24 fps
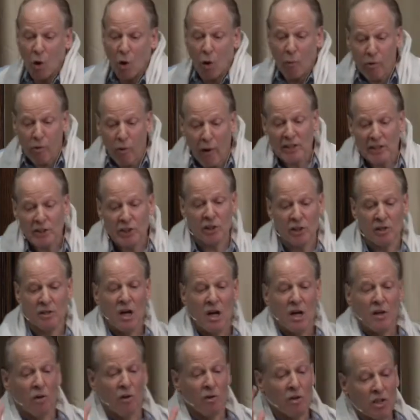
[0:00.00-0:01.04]
oppression,
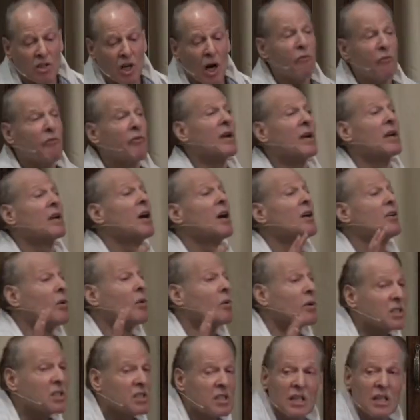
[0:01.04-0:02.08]
no suffering, no
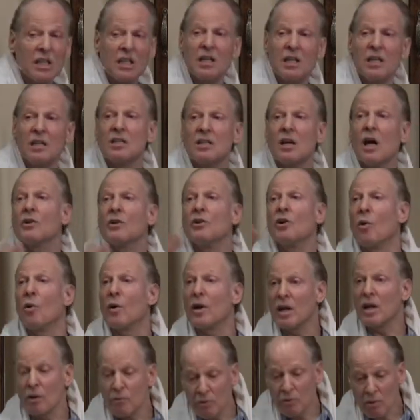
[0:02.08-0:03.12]
disease, no
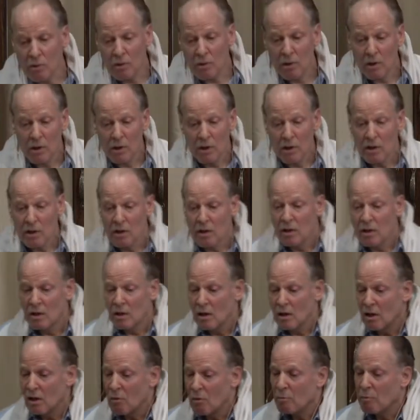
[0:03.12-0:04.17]
evil,
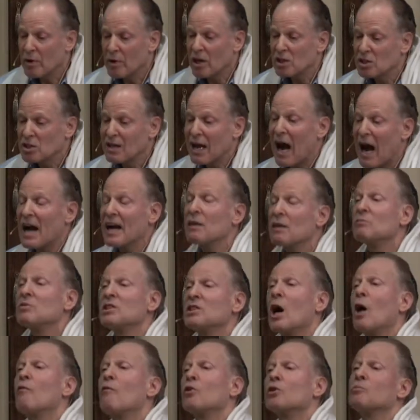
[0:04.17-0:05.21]
because God
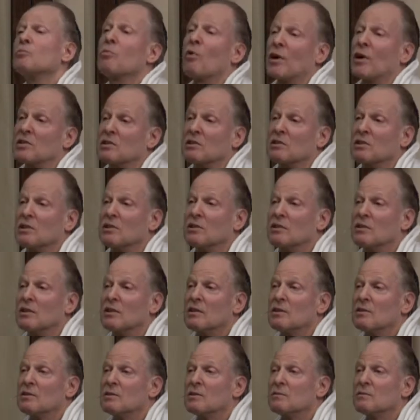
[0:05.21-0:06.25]
Himself was present
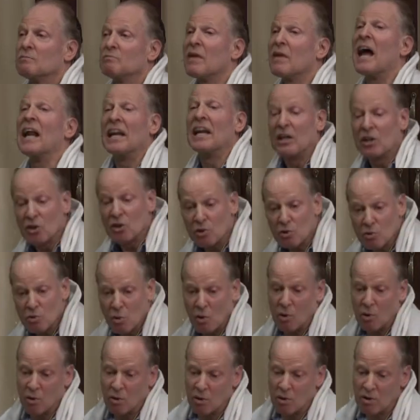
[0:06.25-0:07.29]
and in
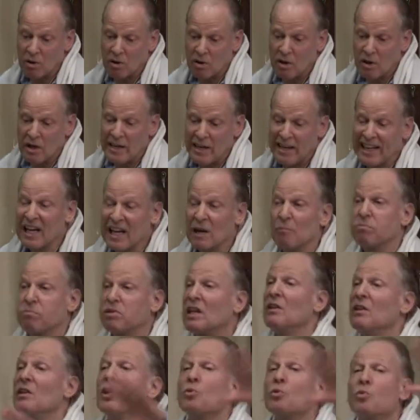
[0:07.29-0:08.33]
control. He
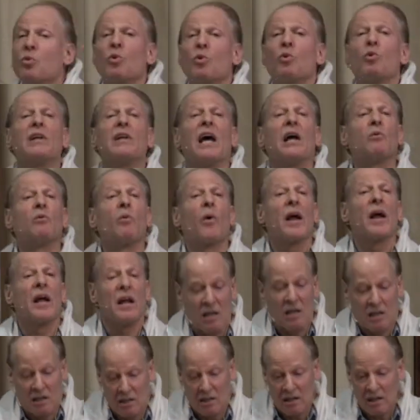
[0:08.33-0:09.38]
completely ruled and
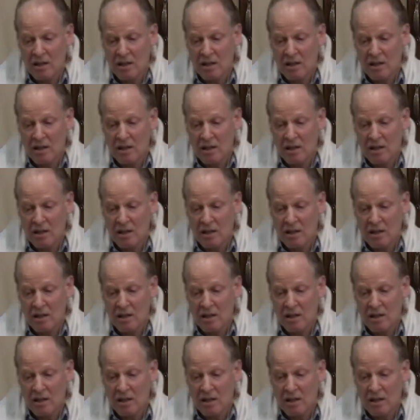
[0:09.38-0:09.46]
reigned.